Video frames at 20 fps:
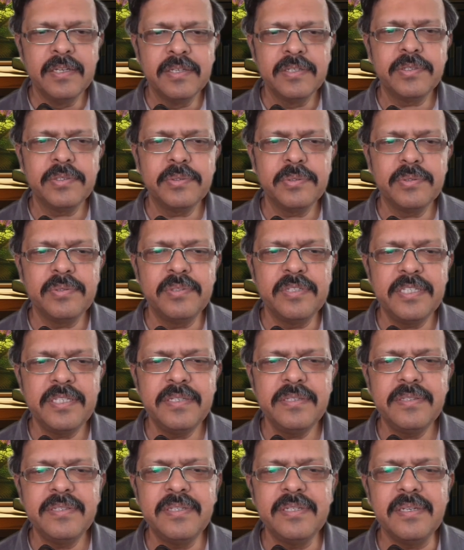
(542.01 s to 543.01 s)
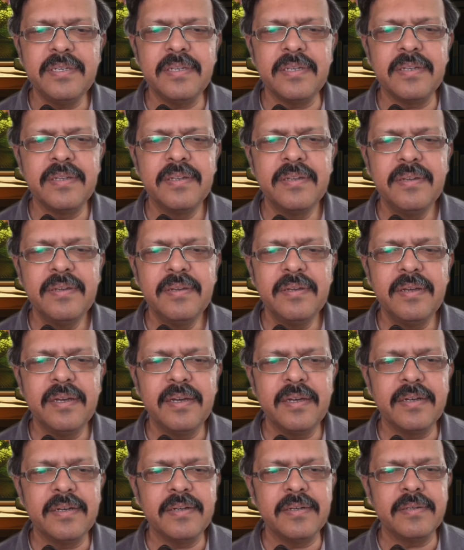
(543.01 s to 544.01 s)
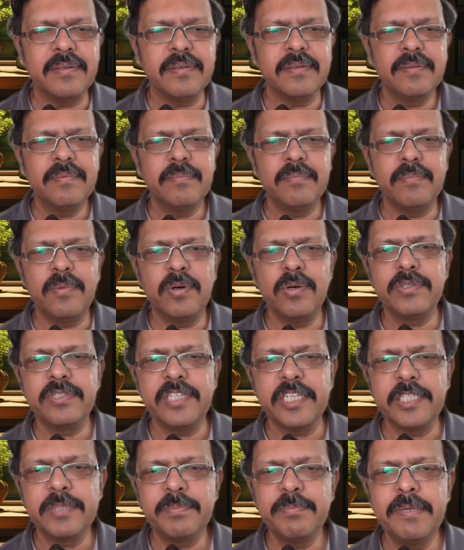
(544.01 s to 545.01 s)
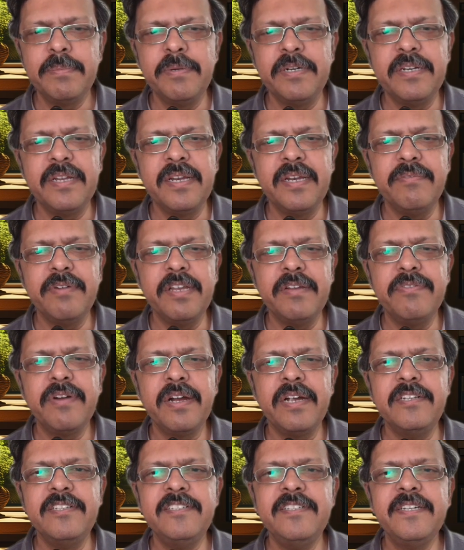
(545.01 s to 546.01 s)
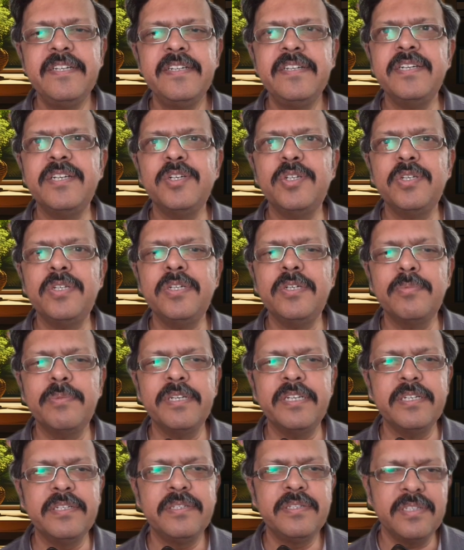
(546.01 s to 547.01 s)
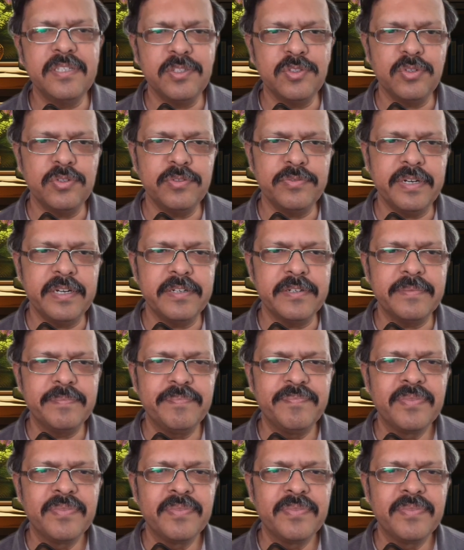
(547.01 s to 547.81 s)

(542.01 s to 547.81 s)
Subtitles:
So this is the most experimentally verified theory in human history so far.